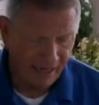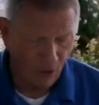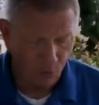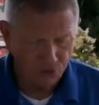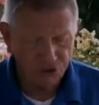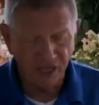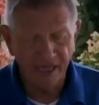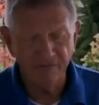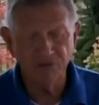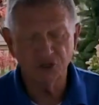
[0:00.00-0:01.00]
hours to
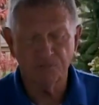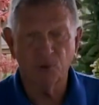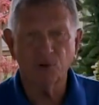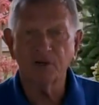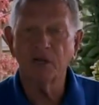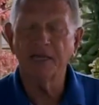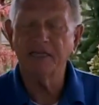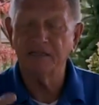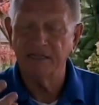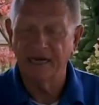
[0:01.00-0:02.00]
have this
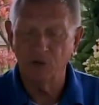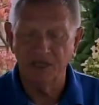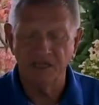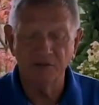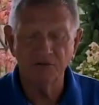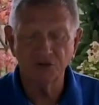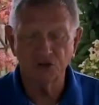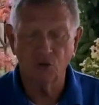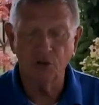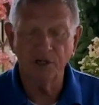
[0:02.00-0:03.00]
percolate down into the
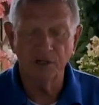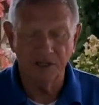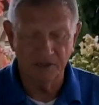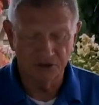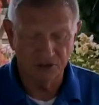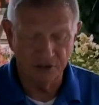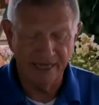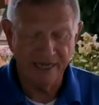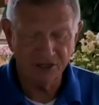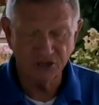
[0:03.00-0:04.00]
soil, and it's
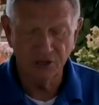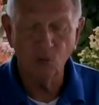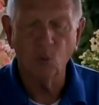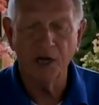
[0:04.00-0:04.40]
an excellent